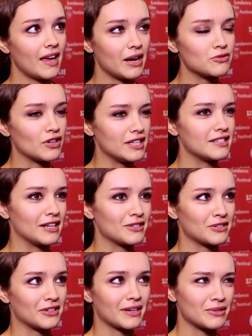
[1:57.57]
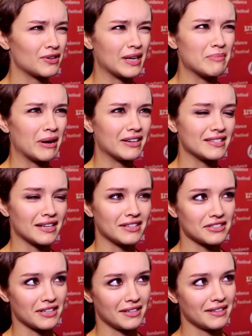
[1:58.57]
And I was really starstruck. It was really embarrassing,
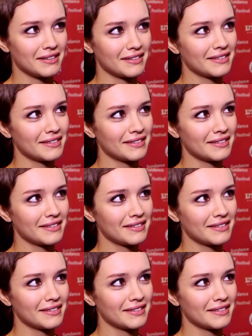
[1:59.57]
actually.